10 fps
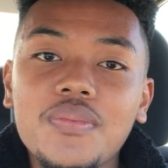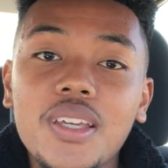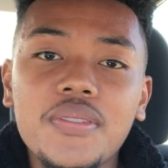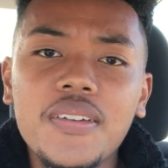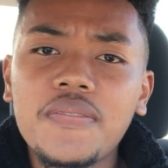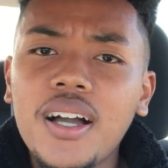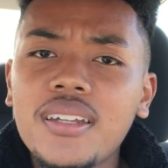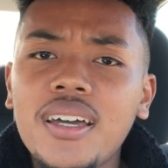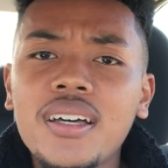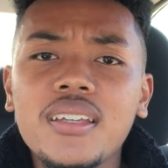If they
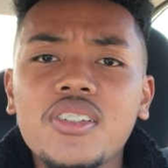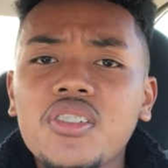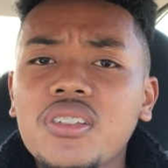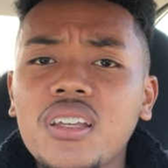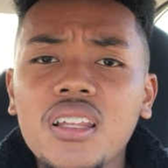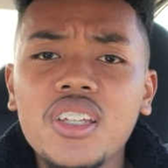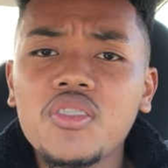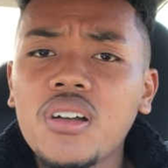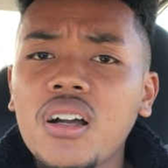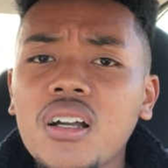find out that you're selling
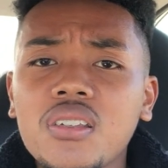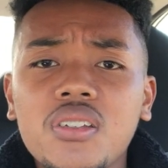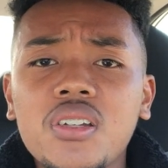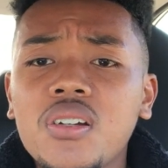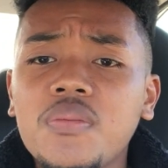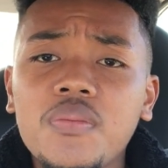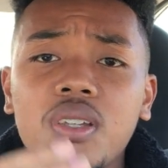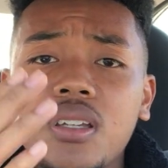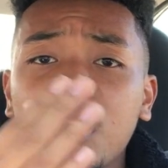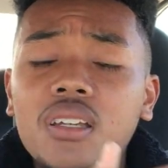drugs or you're
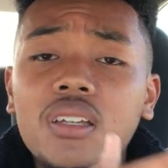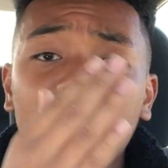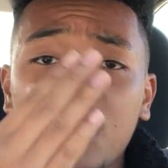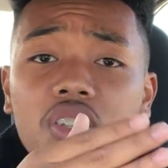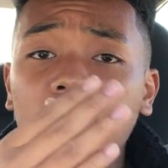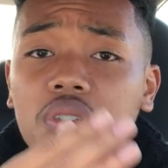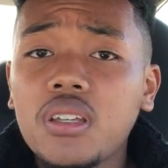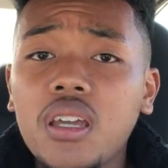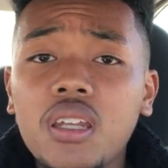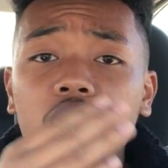
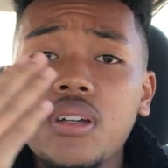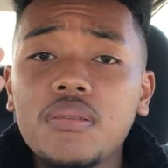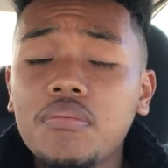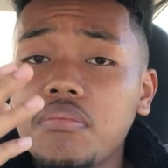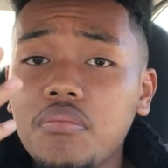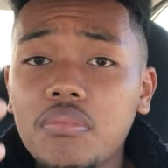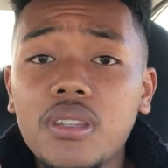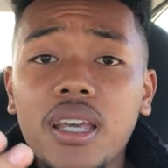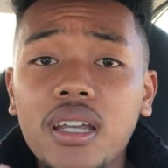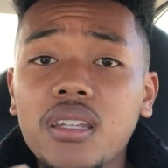associated with
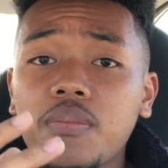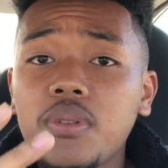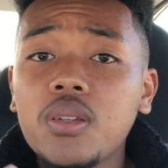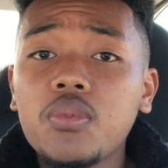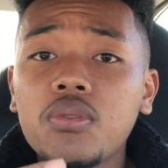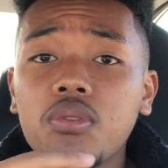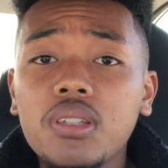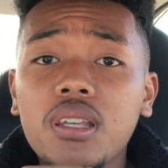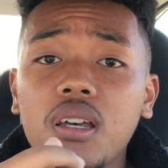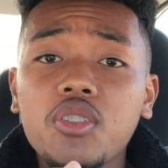negative people who
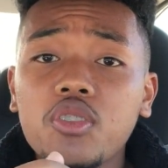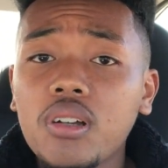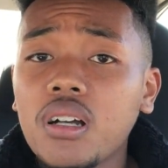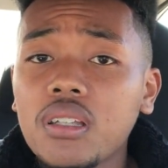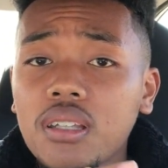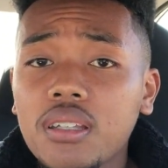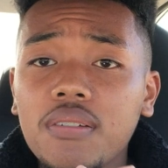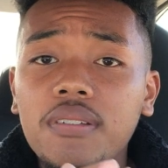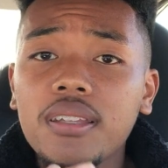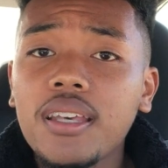sells drugs and
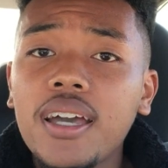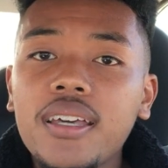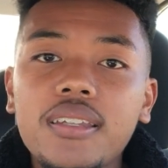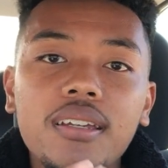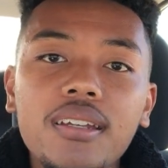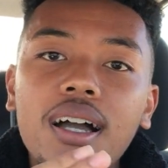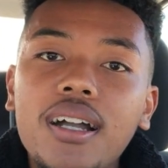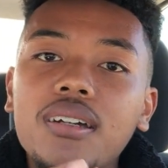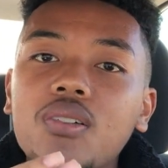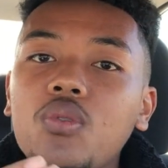stuff like that, they're
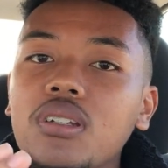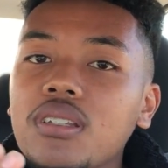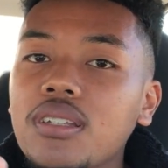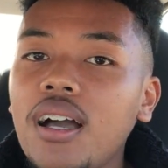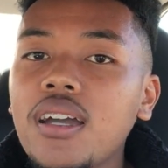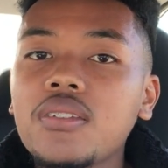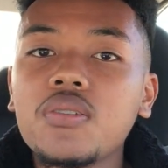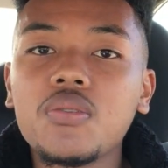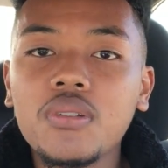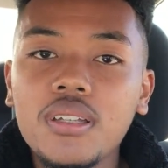not gonna wanna sign
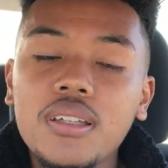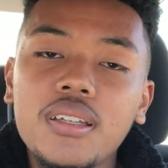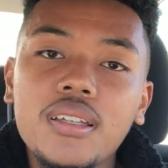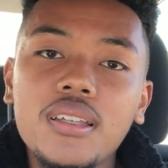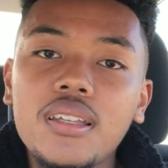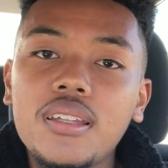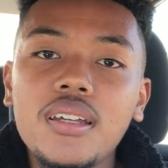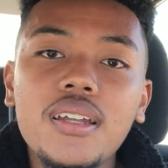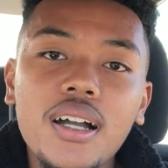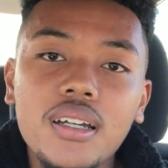you.
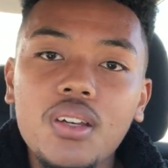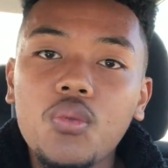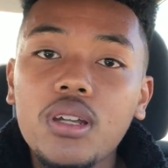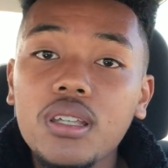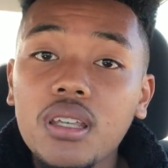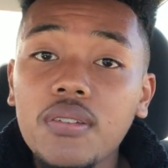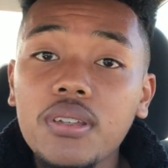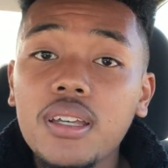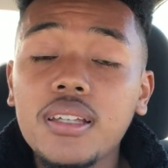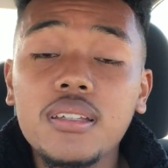They're not gonna wanna give
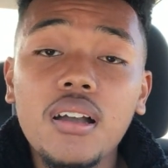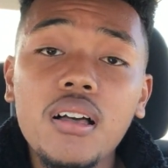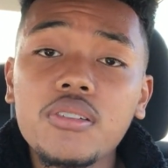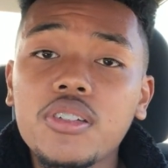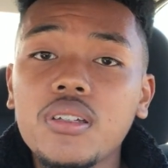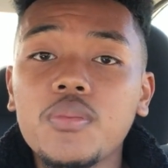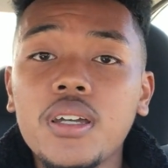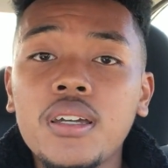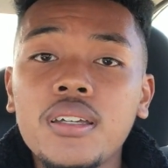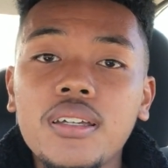you that scholarship,
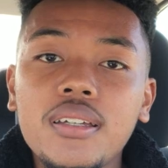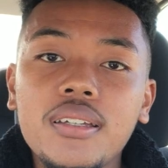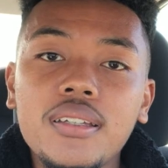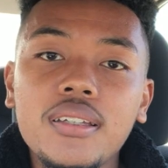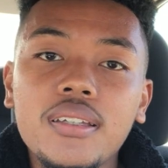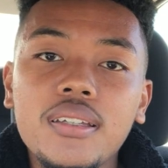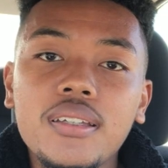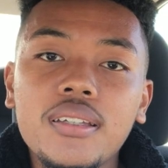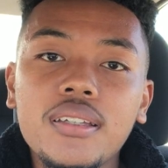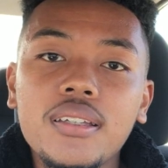man.
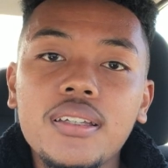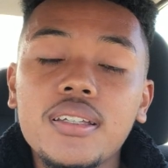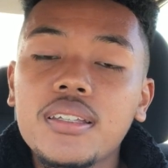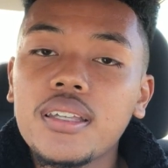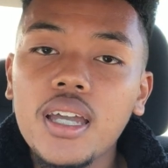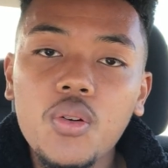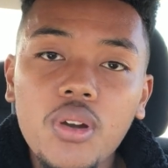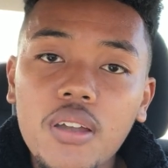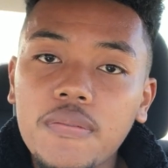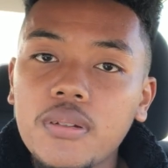Stay
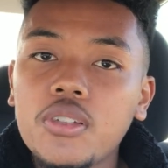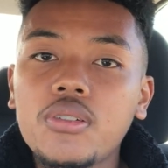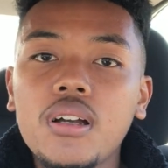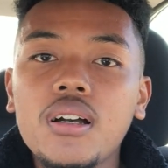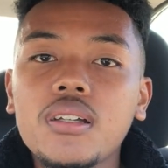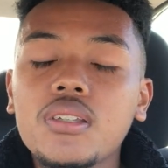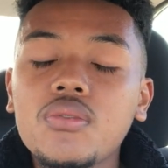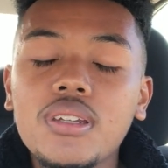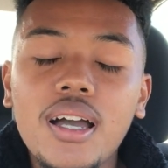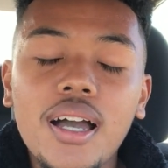away from the drugs.
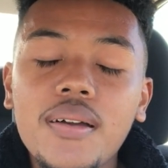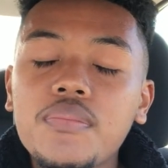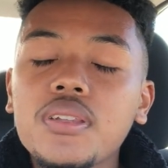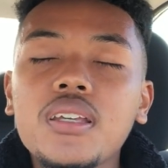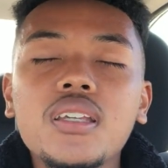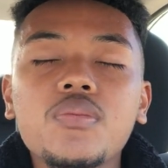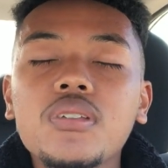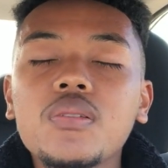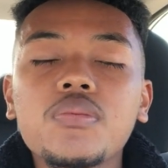Do not, please.